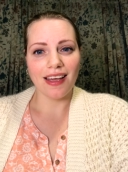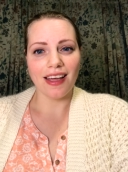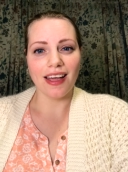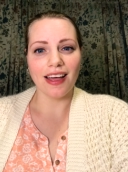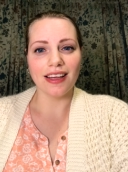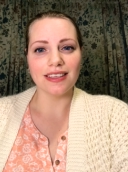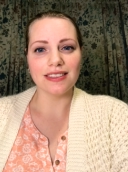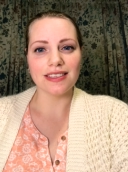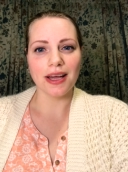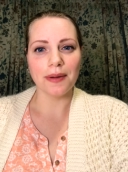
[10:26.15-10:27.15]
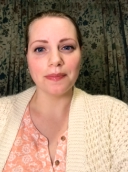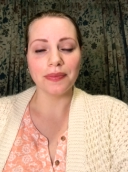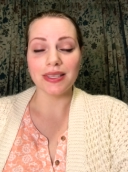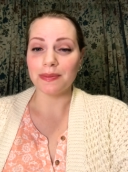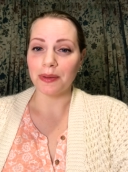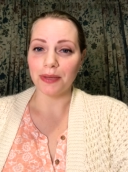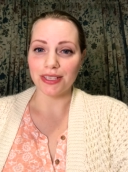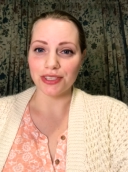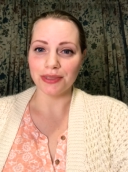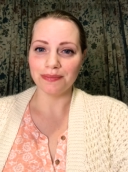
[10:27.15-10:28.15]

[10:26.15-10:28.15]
and it's been a pleasure.